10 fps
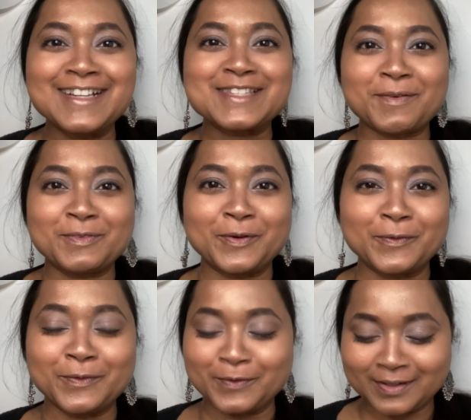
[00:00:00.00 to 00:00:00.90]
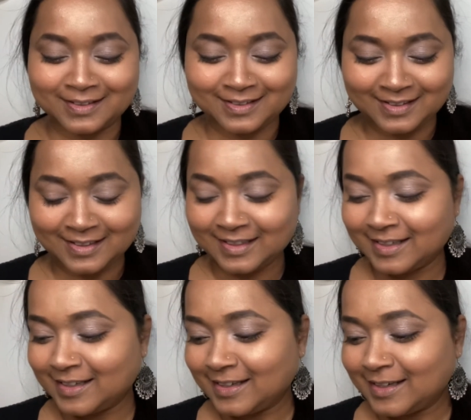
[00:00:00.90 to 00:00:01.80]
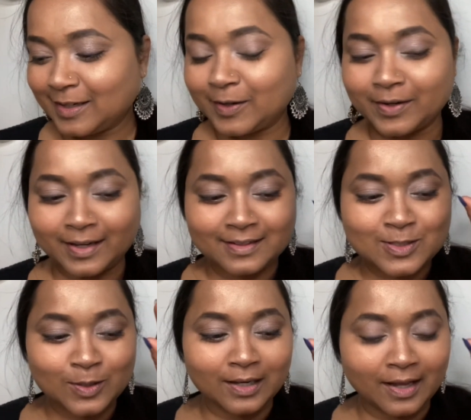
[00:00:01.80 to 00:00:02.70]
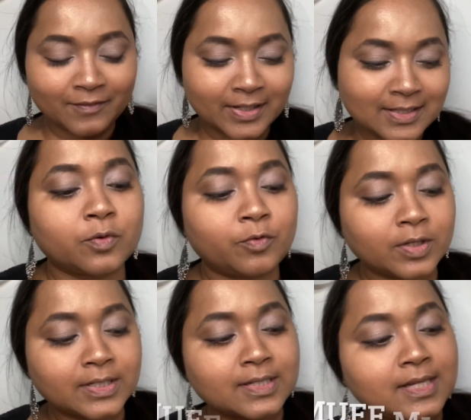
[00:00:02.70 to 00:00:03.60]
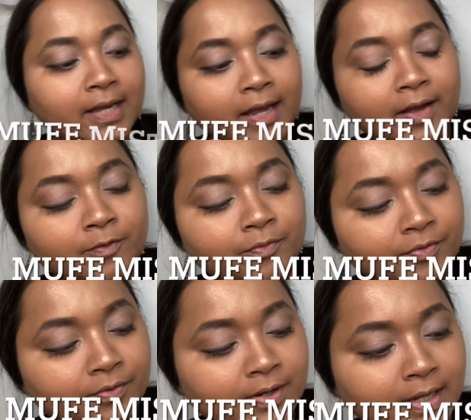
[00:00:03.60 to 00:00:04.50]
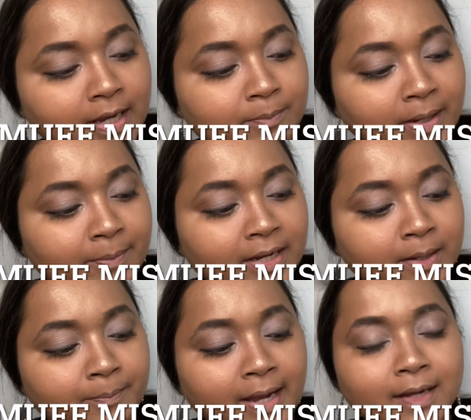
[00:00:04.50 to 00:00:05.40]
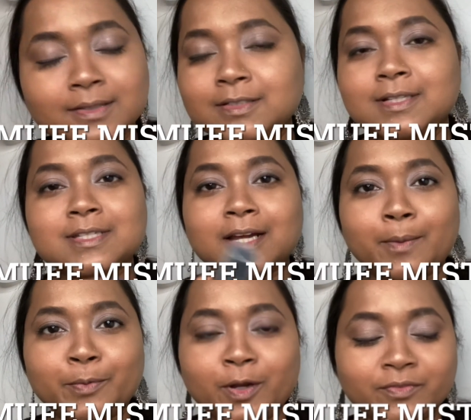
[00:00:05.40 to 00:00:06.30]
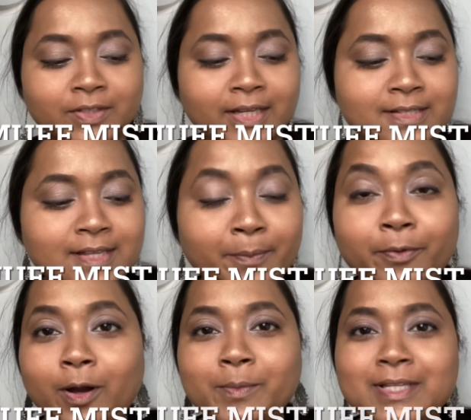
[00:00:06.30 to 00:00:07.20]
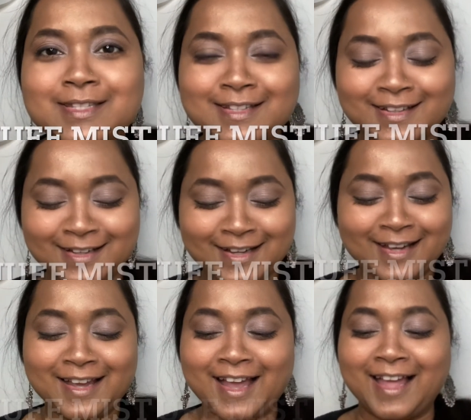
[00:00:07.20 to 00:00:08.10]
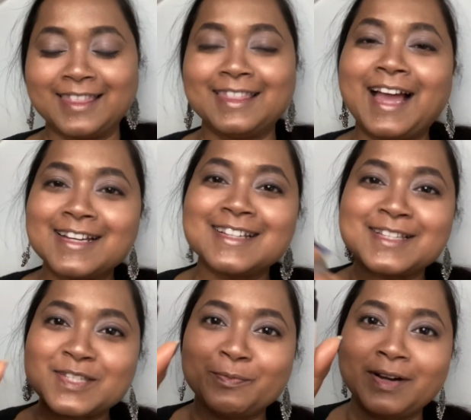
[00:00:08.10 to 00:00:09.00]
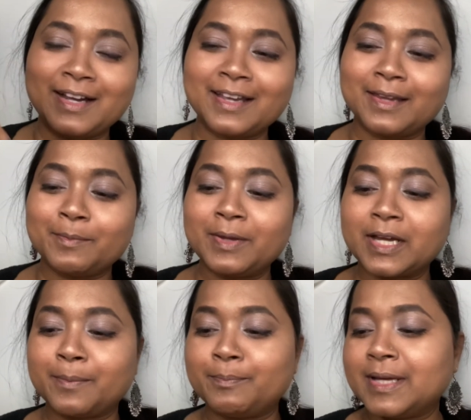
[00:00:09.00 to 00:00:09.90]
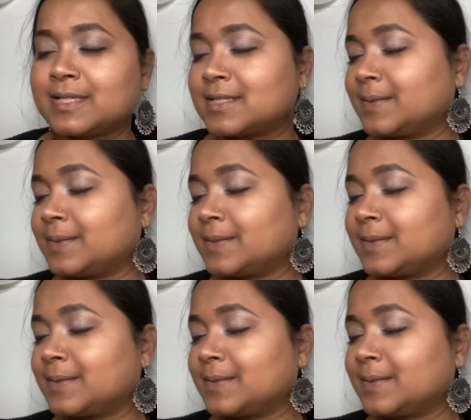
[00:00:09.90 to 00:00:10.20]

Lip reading: up the whole look. Okay, so love it. What else I have in my makeup bag? Just a couple of things, I promise. And that is my makeup mist.